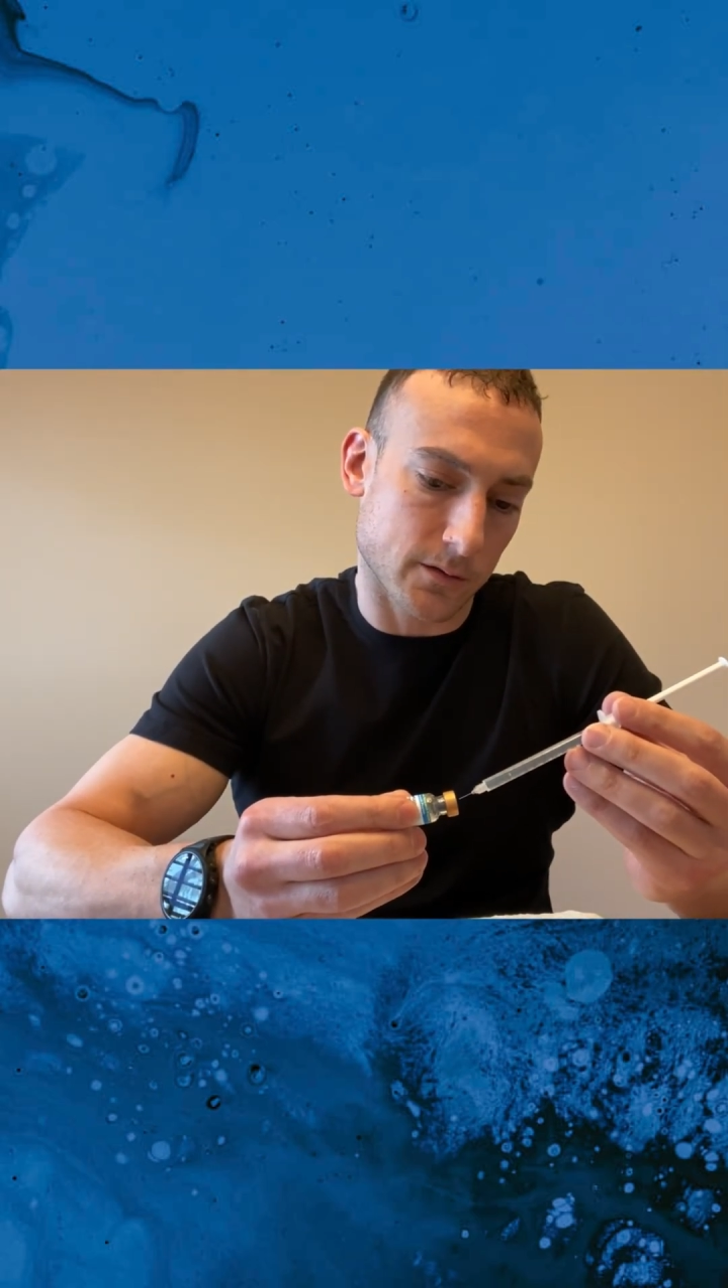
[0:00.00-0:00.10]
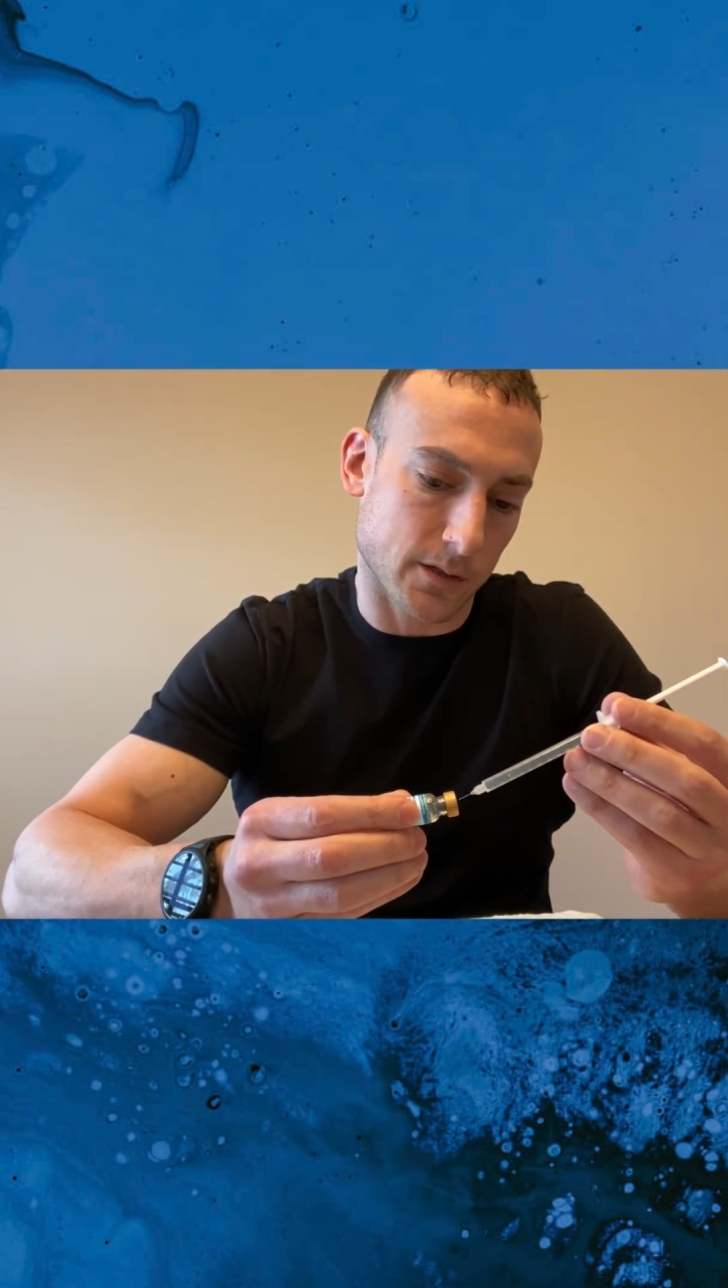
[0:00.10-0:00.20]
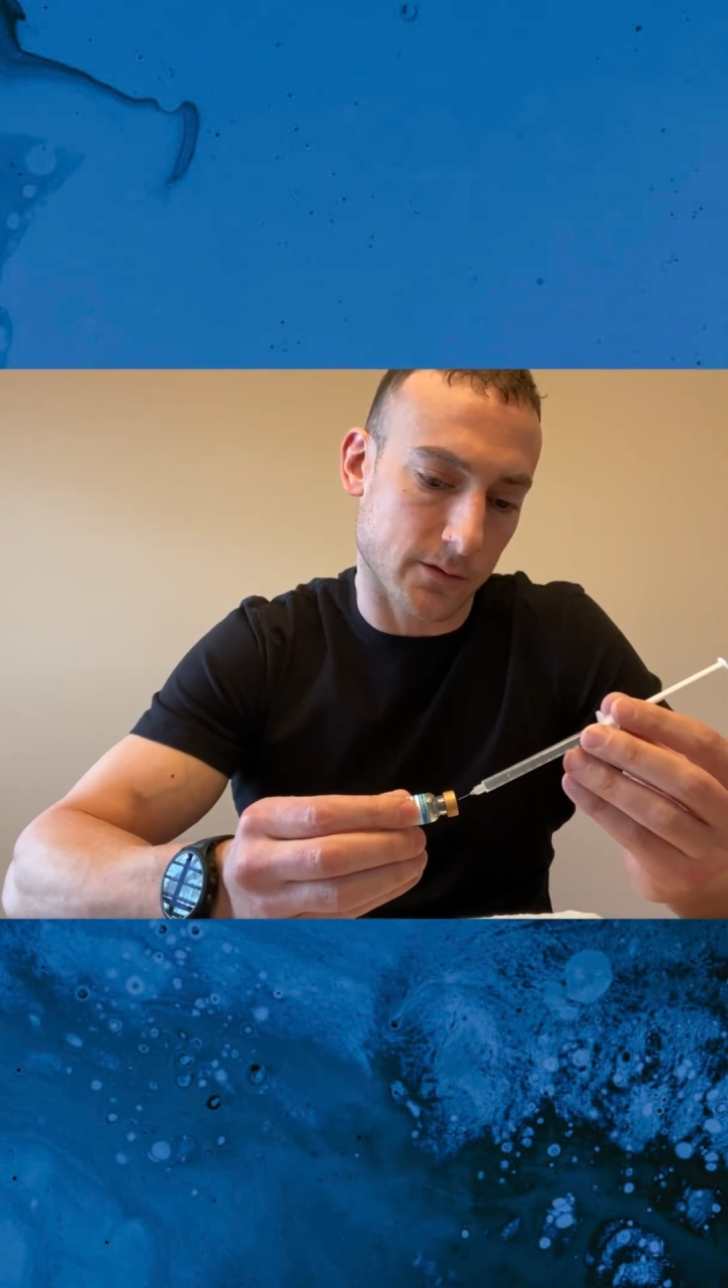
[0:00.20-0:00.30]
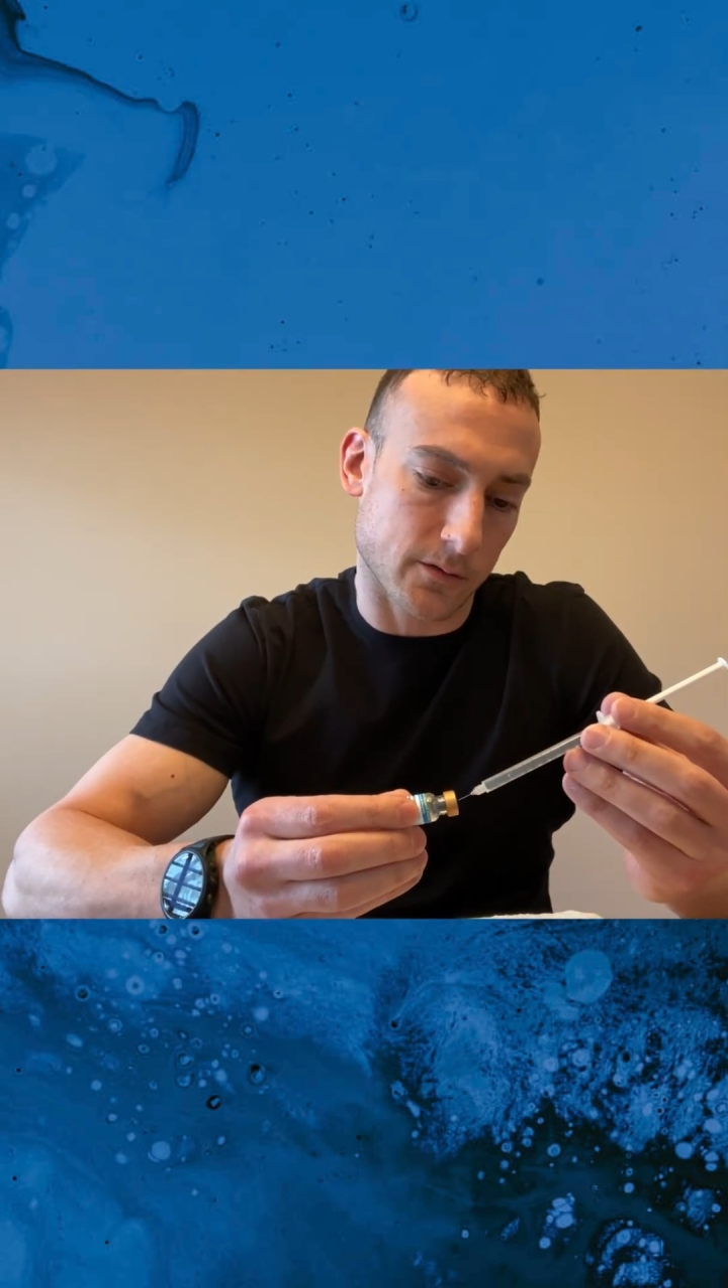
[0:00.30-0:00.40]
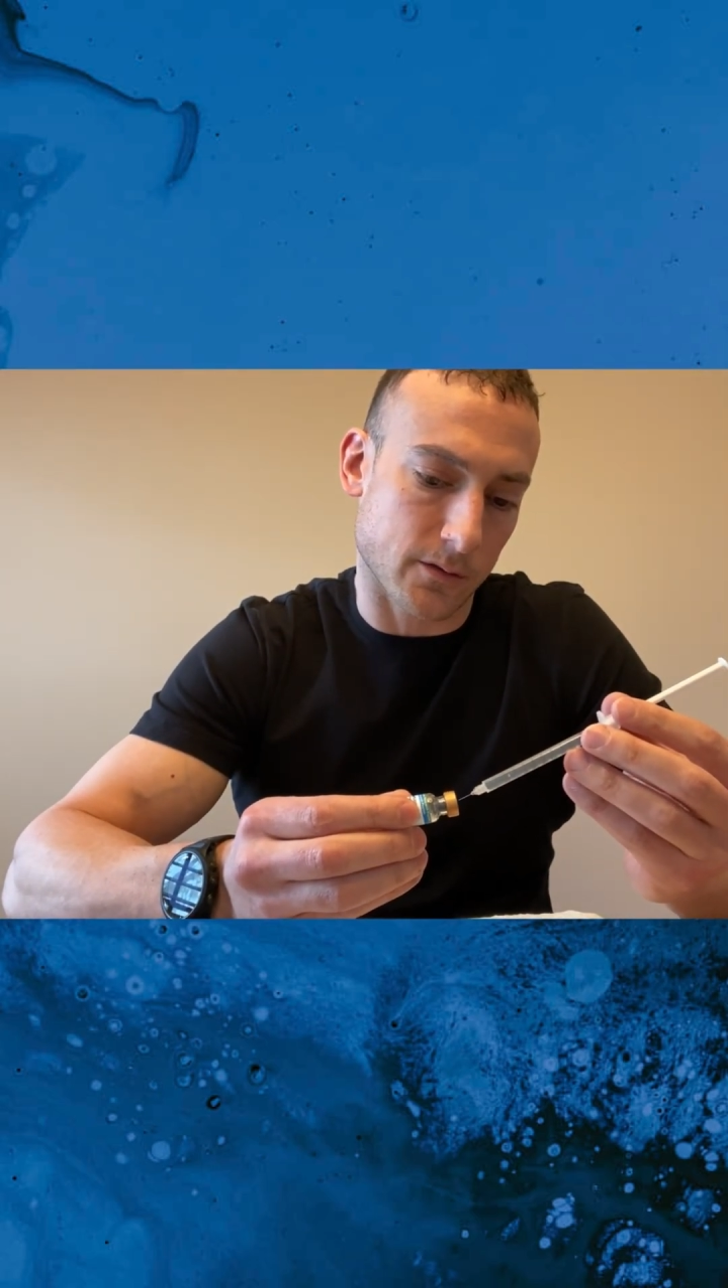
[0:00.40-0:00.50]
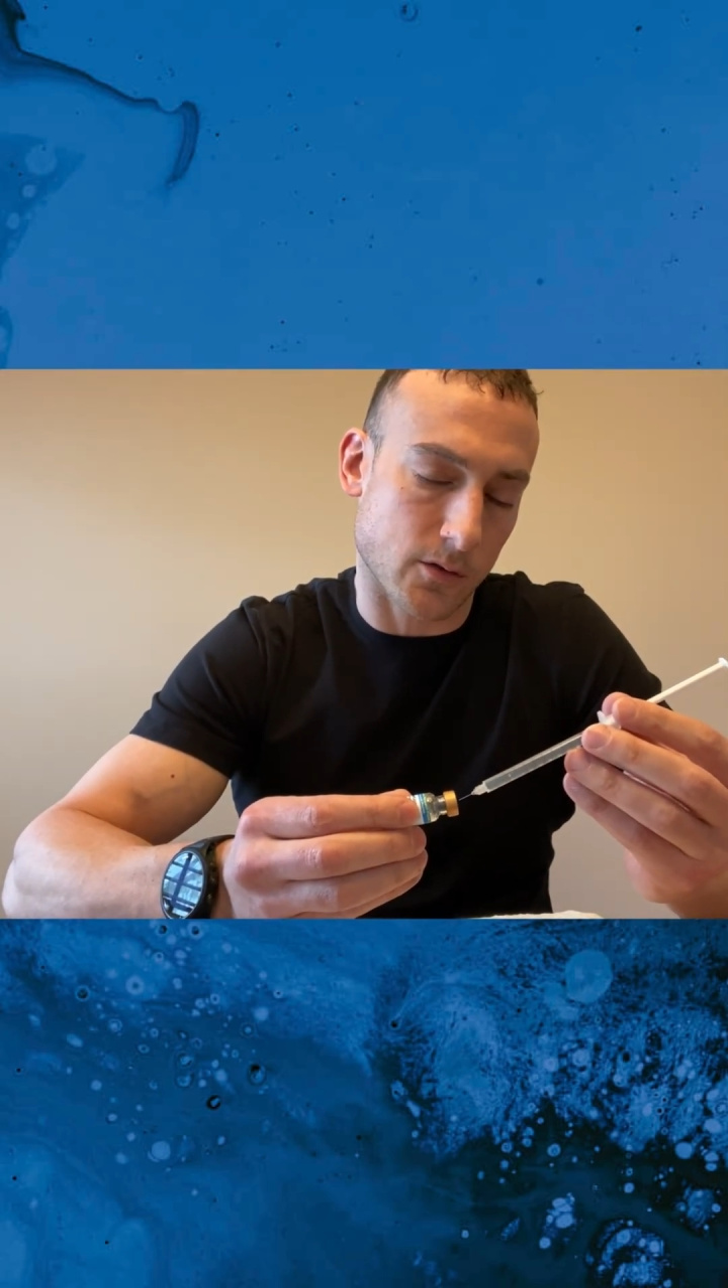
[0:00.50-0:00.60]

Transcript: into the